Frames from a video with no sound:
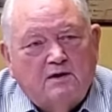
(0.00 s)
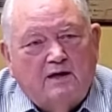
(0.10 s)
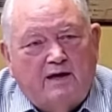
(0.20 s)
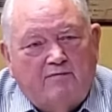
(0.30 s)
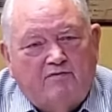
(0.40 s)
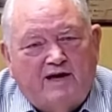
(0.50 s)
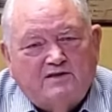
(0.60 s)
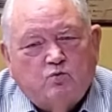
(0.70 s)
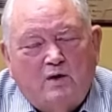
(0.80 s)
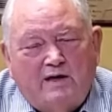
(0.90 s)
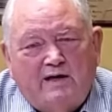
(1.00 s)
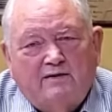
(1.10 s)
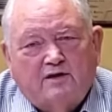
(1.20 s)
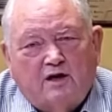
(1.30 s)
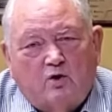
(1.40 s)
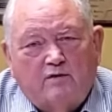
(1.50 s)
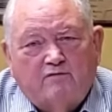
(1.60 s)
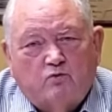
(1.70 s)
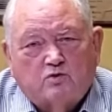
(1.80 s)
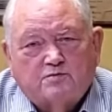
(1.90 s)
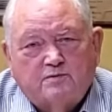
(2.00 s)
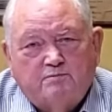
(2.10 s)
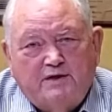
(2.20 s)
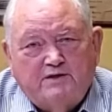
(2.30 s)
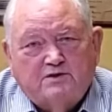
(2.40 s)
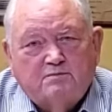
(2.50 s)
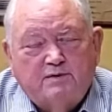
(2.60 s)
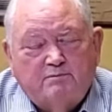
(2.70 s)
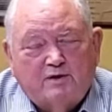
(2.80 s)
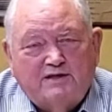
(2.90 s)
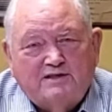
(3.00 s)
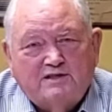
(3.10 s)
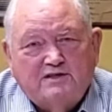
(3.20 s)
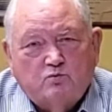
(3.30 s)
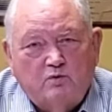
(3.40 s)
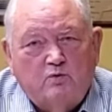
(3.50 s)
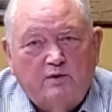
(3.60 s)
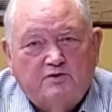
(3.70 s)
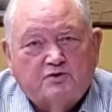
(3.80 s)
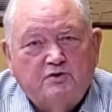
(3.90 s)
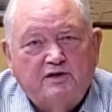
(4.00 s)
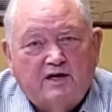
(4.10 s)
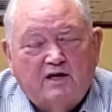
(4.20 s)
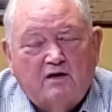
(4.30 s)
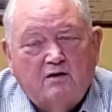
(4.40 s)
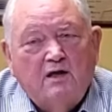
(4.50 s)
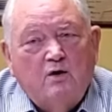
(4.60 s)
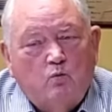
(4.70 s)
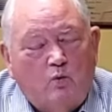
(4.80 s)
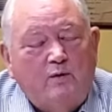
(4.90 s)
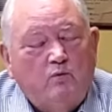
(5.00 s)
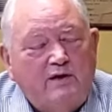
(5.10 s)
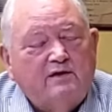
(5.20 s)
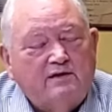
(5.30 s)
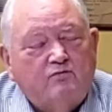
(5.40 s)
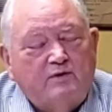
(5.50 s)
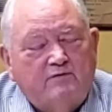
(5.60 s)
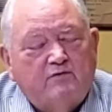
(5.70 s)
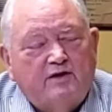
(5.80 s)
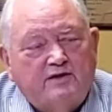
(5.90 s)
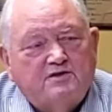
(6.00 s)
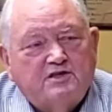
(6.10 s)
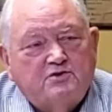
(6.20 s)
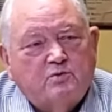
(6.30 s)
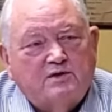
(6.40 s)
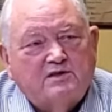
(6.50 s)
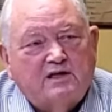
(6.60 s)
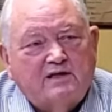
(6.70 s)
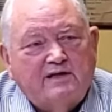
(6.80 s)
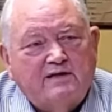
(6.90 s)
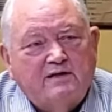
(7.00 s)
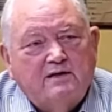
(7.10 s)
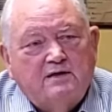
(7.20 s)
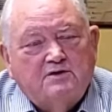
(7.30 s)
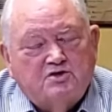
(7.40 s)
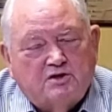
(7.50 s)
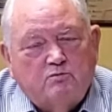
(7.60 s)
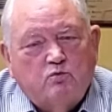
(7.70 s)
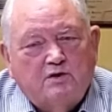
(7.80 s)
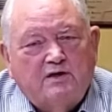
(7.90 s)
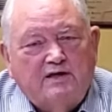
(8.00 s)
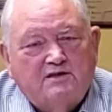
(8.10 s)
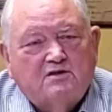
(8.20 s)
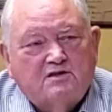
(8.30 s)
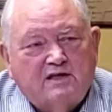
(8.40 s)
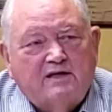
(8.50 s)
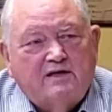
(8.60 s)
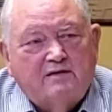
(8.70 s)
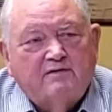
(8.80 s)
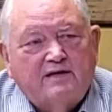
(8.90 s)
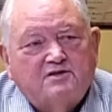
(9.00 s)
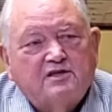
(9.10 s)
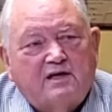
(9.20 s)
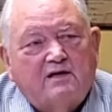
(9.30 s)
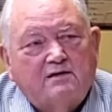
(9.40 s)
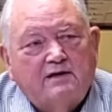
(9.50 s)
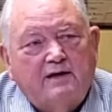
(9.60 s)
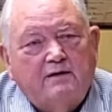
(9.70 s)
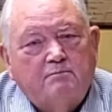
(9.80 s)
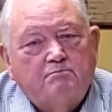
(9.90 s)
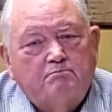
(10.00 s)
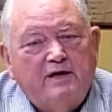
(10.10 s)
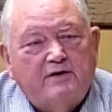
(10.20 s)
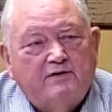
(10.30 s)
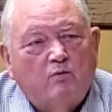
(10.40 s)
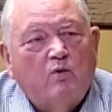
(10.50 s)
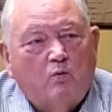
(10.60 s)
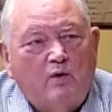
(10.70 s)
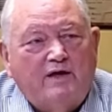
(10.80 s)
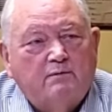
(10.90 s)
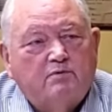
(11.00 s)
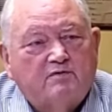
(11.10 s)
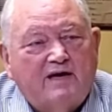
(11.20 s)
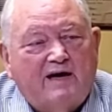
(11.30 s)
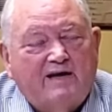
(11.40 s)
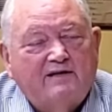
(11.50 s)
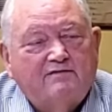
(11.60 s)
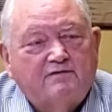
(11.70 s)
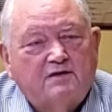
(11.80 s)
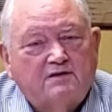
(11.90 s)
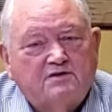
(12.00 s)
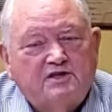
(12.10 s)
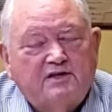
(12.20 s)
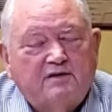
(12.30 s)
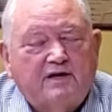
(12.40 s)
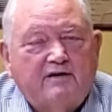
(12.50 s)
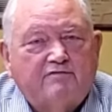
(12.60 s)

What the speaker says: And that's why the law enforcement piece has been placed in this. Will we truly call? We will if we run into a situation like that. Someone needs to take care of that child better than what we can provide health care